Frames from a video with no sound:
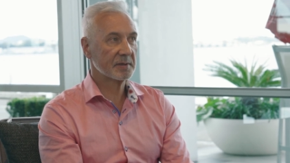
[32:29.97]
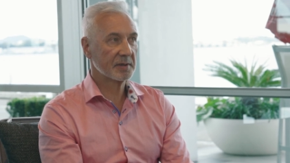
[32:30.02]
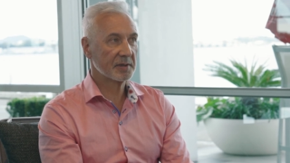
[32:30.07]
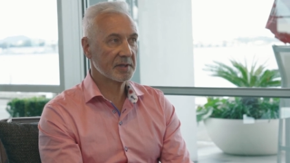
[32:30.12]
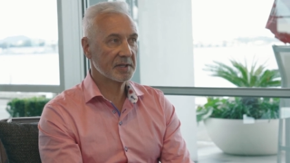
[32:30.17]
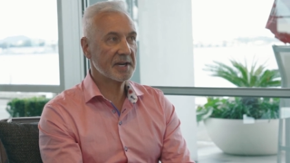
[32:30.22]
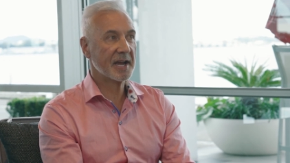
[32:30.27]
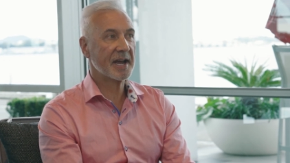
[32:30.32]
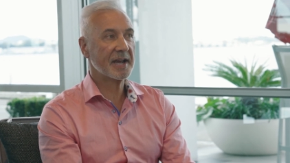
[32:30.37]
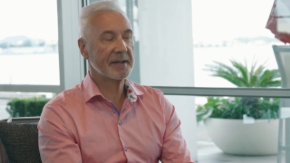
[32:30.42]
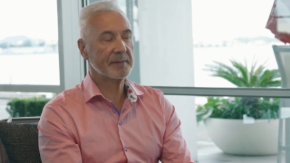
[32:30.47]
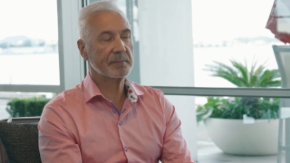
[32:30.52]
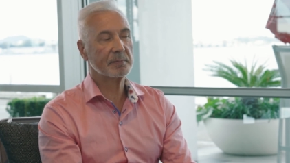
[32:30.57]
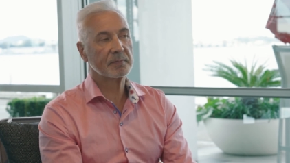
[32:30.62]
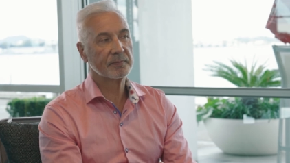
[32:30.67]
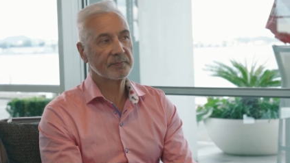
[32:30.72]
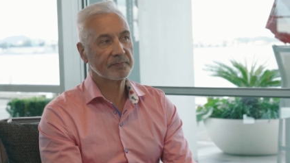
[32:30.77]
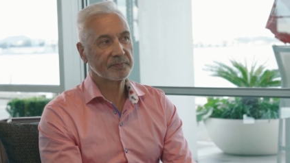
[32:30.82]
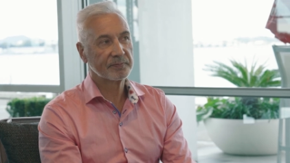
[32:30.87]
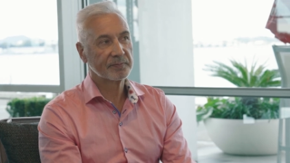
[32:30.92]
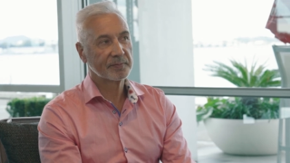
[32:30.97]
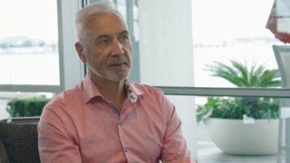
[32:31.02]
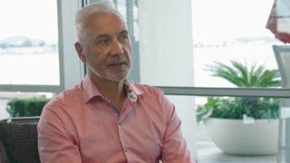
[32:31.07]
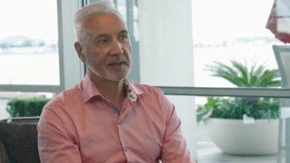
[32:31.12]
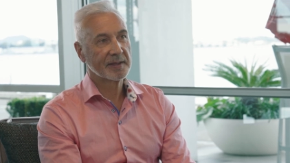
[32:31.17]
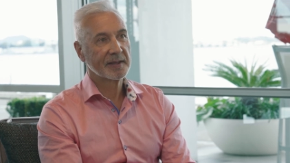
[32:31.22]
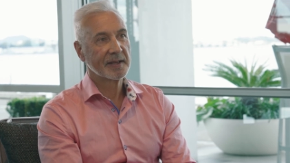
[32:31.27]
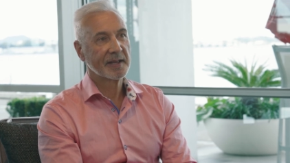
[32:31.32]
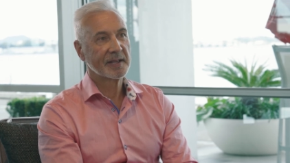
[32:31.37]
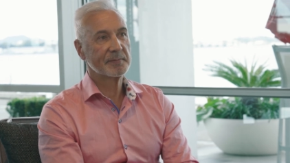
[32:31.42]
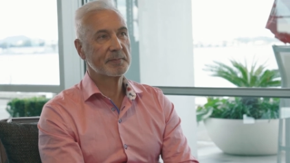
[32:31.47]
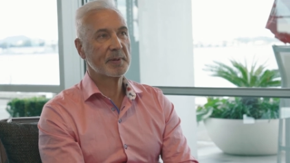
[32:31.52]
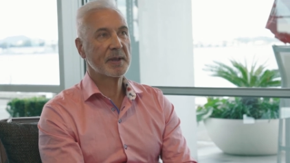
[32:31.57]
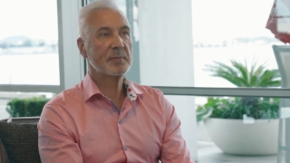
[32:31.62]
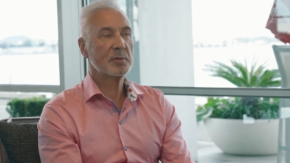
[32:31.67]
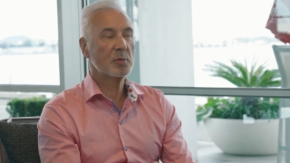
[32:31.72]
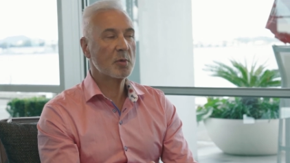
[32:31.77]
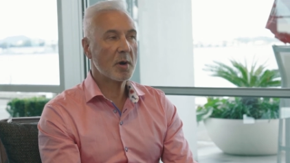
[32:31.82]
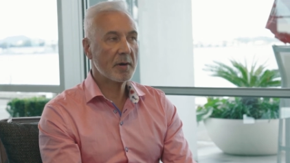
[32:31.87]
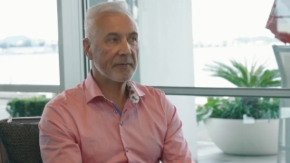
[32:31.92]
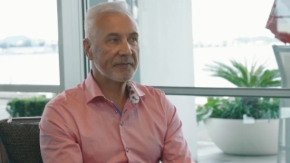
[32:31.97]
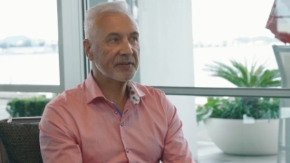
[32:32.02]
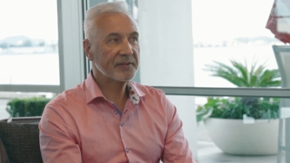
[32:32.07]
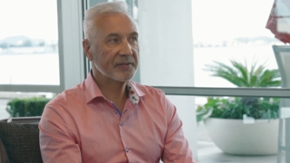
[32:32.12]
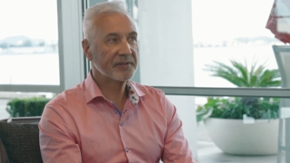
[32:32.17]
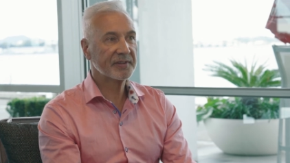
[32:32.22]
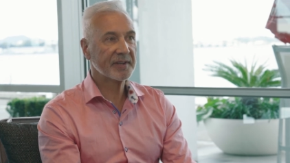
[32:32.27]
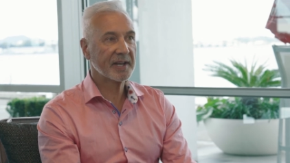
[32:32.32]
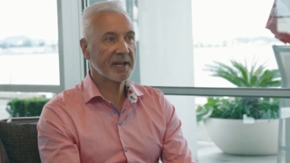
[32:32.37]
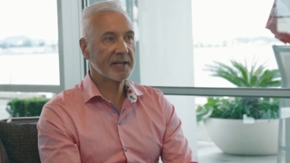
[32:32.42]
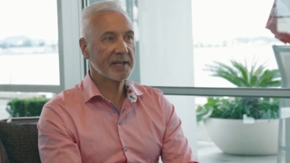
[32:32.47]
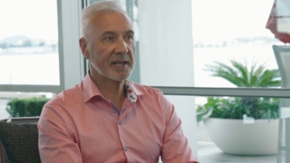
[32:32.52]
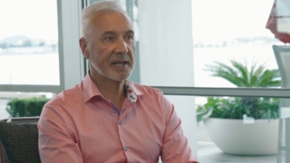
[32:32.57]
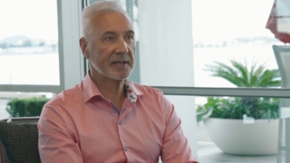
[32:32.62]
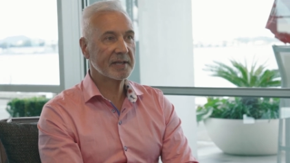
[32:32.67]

the name. And people often say,